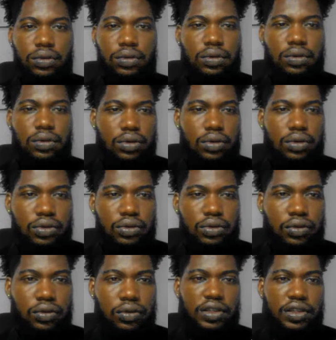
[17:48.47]
So see,
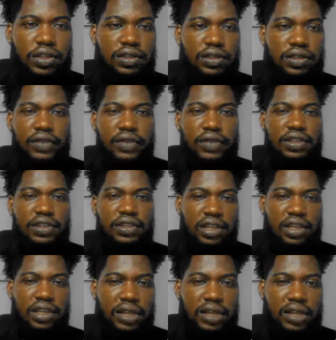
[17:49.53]
it's everything that I've
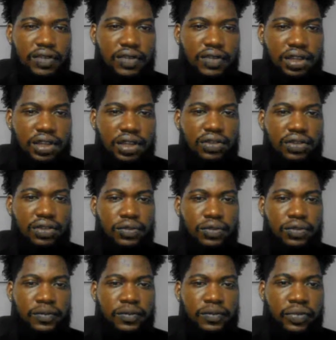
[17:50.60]
activated. So
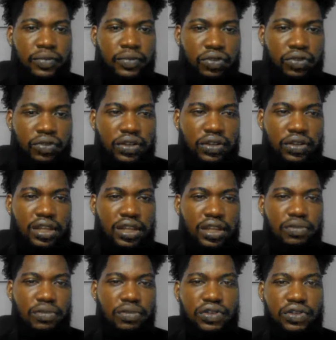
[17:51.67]
we come to that dashboard. So
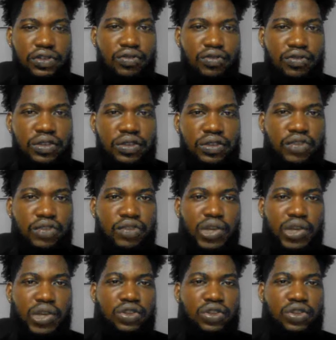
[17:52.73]
there's what they call
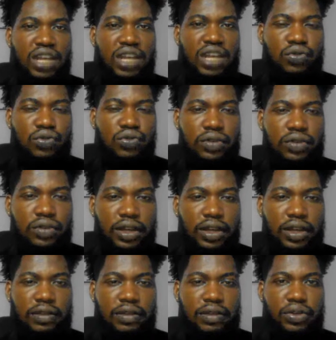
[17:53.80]
demo
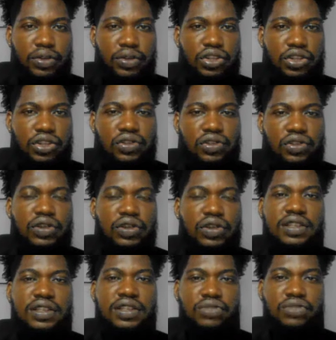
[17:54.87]
importation. So you know our teams
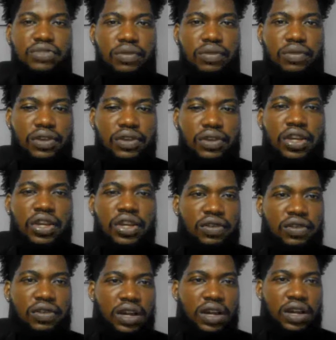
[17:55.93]
comes down. So I want to
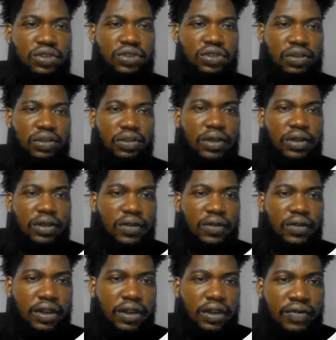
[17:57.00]
show you something. If
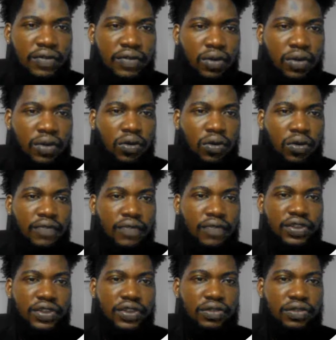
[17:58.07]
I go and visit this
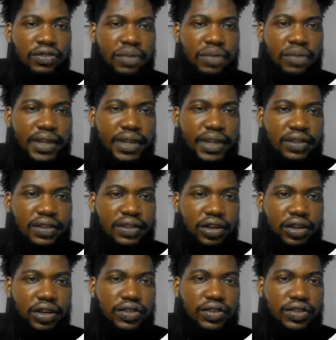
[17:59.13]
website, now you see
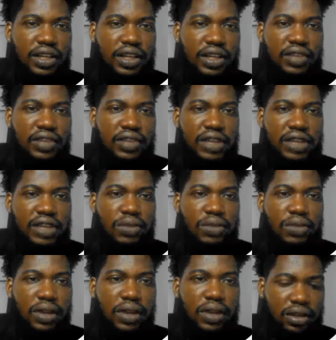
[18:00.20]
that the website will be blank.
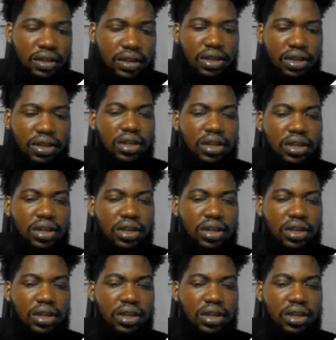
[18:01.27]
Why?